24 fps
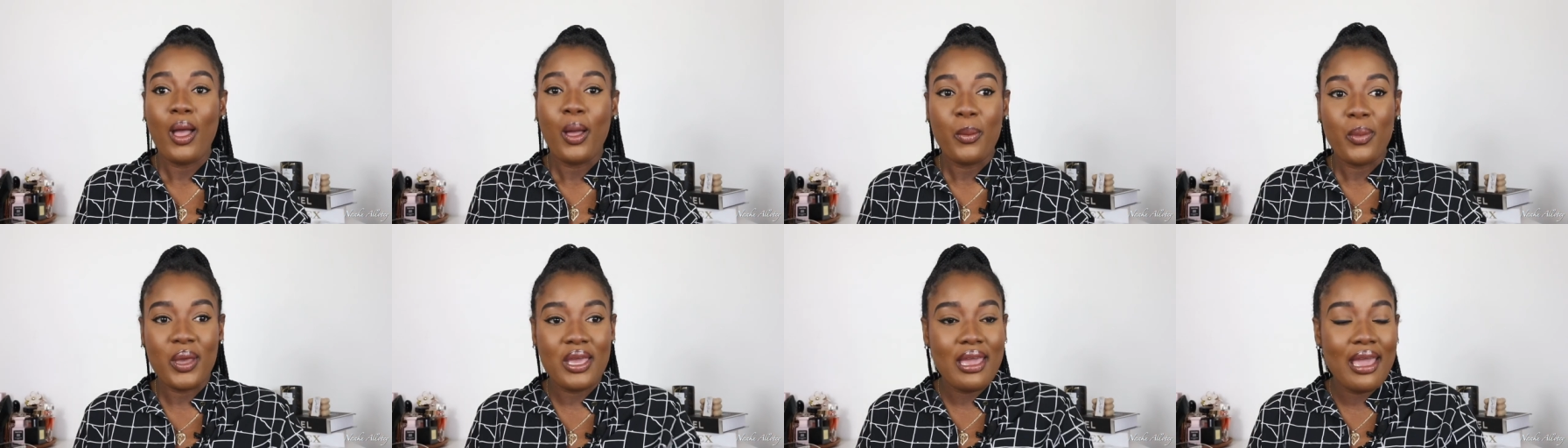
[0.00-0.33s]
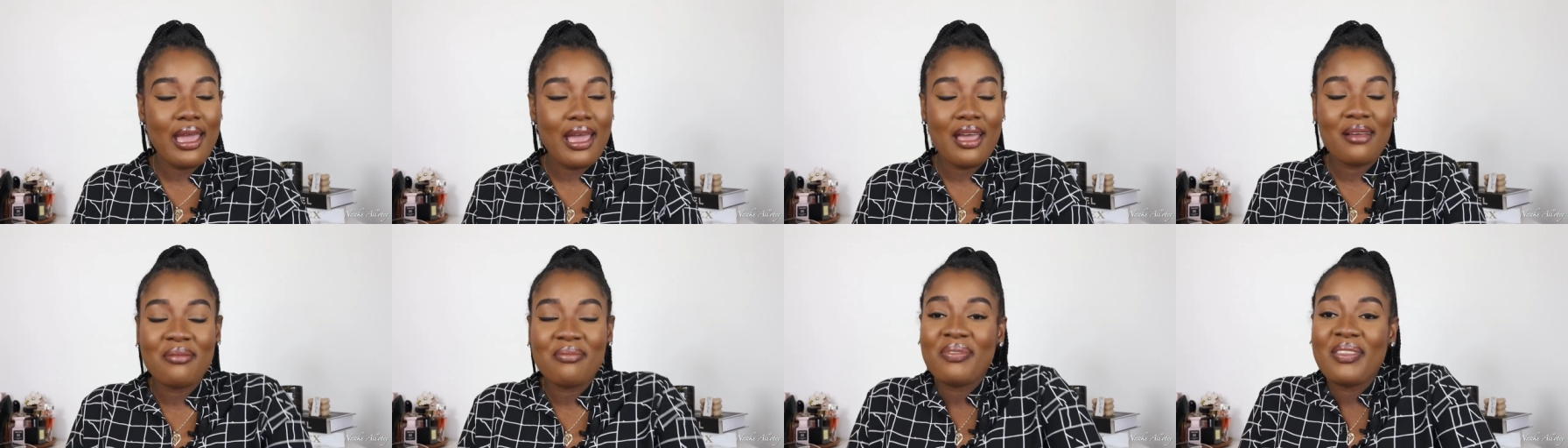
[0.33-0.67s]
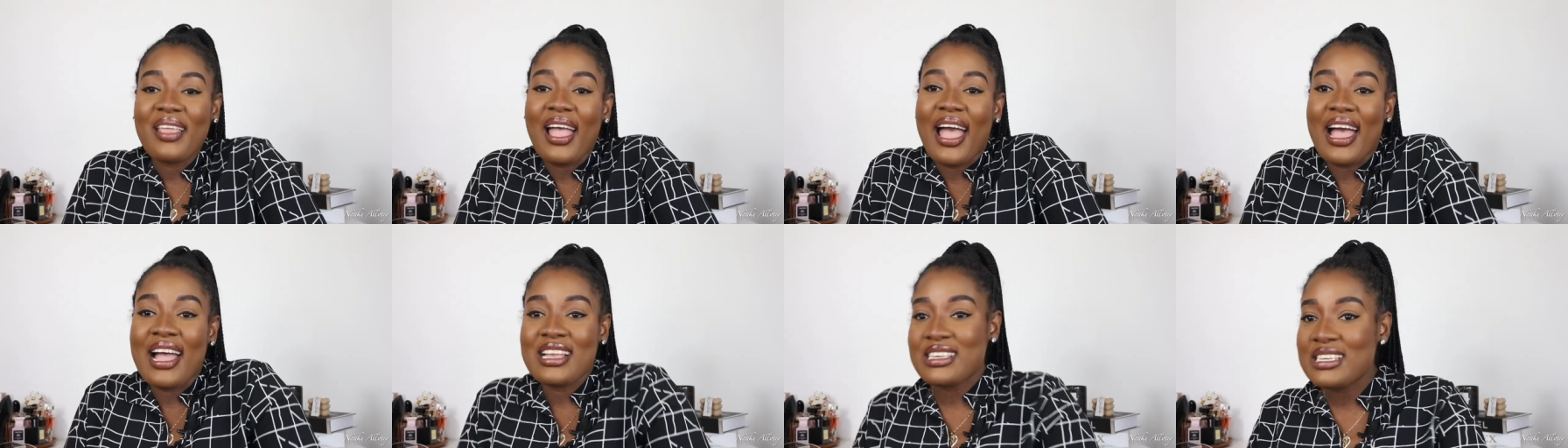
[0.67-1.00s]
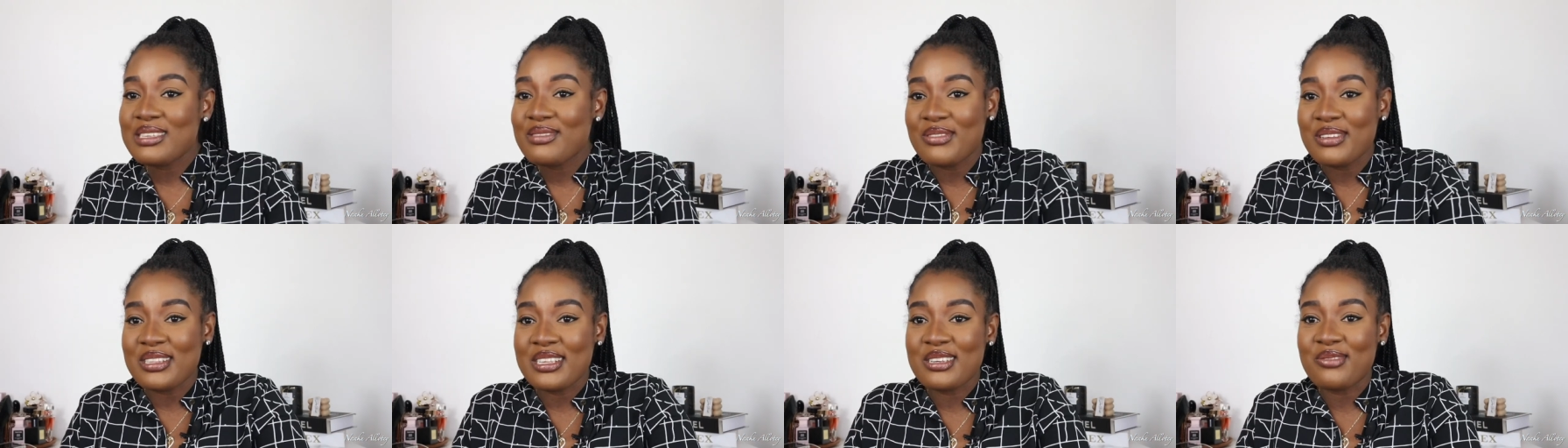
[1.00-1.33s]
But yeah, I
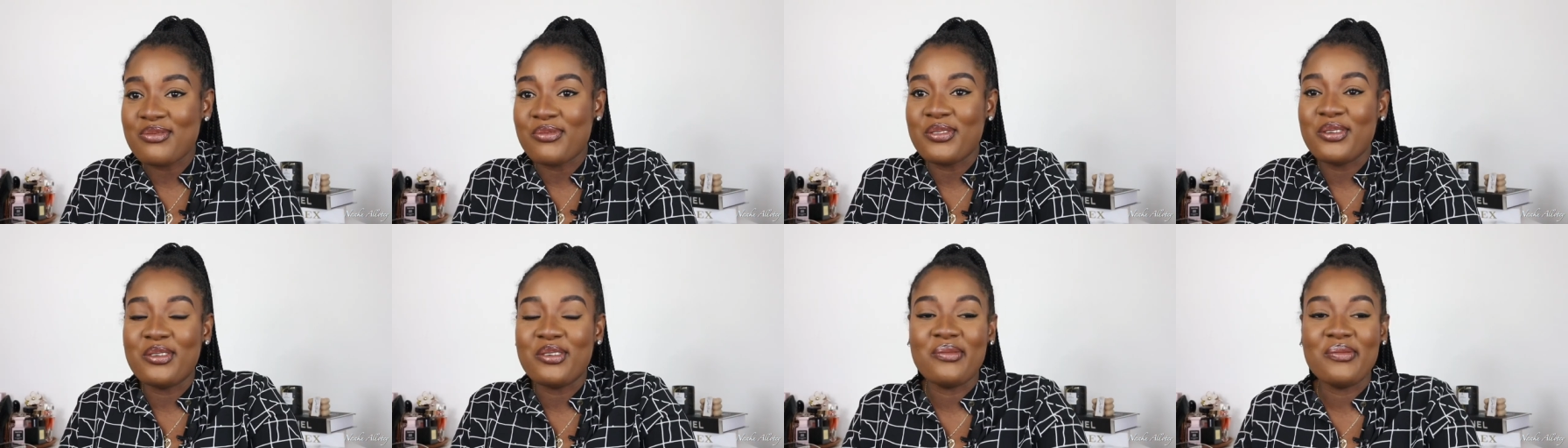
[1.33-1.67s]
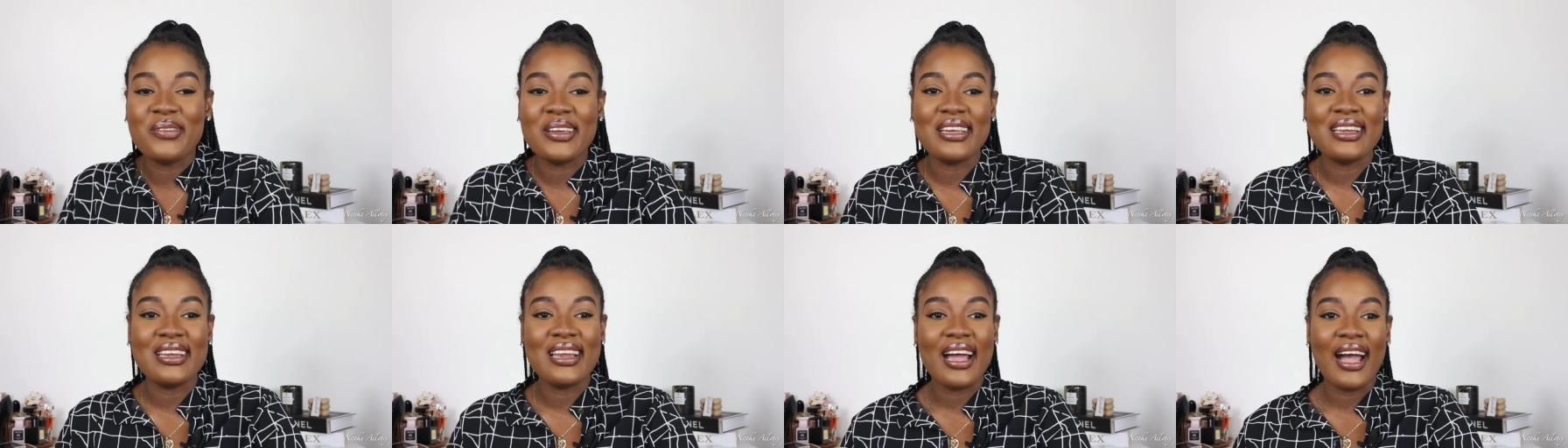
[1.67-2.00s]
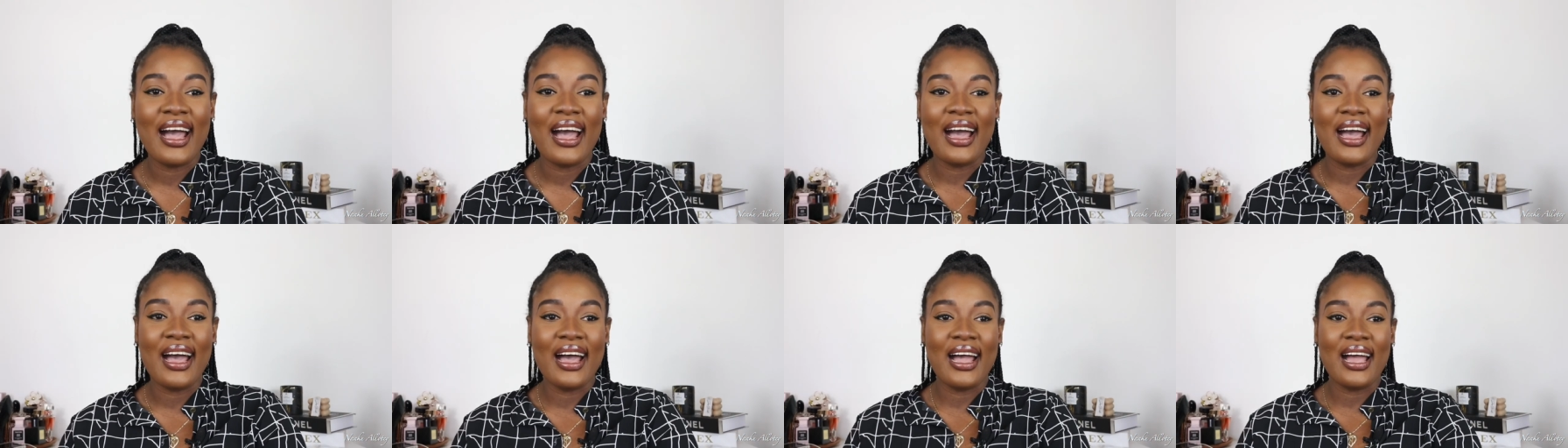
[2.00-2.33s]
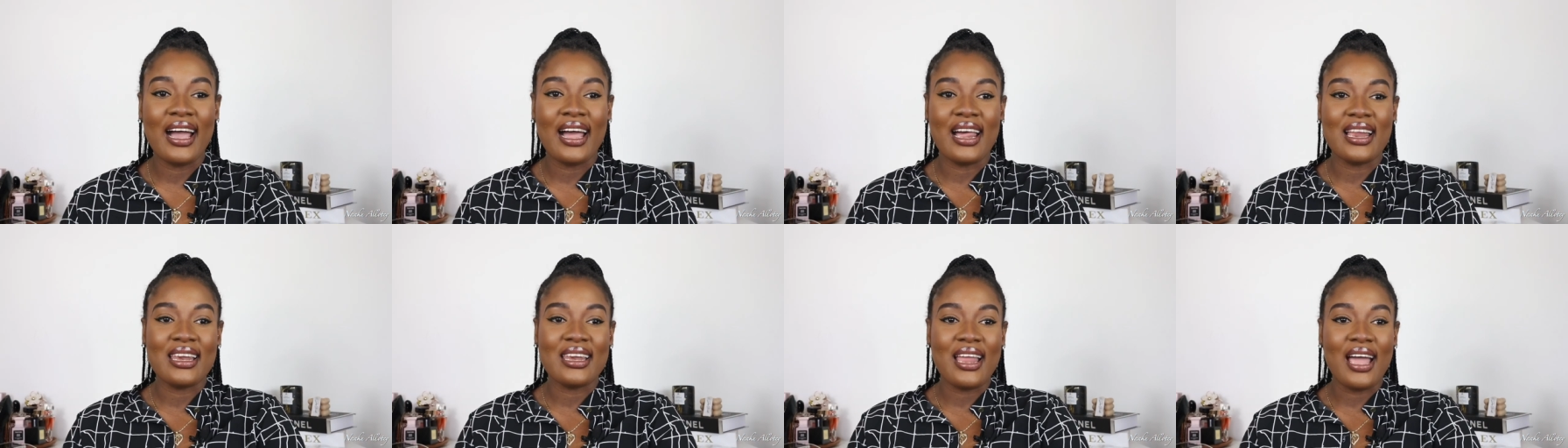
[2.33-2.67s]
just finished filming
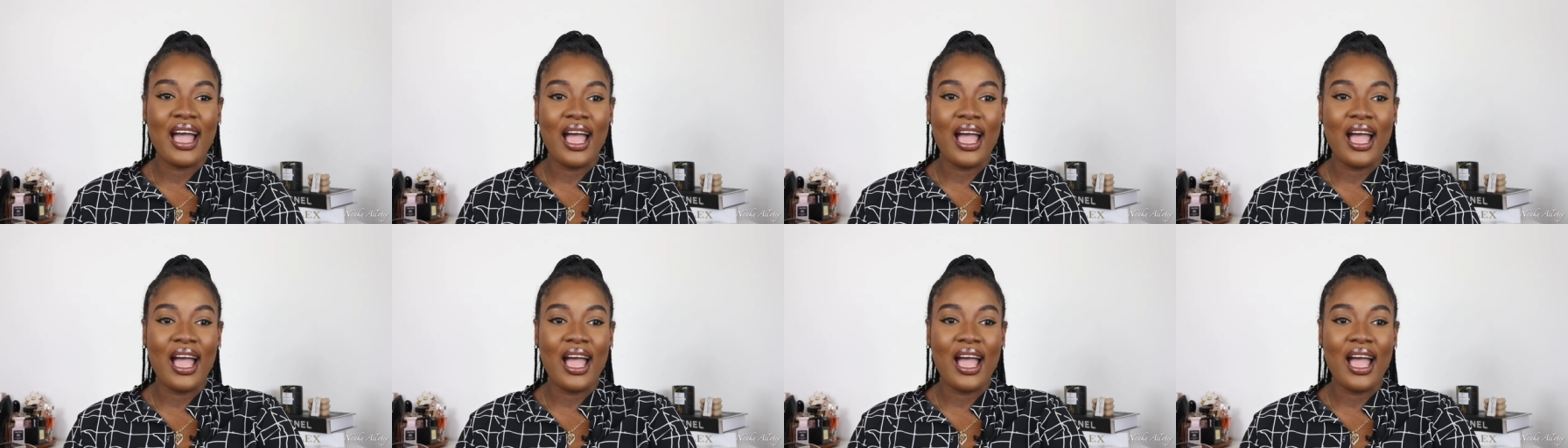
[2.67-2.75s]
and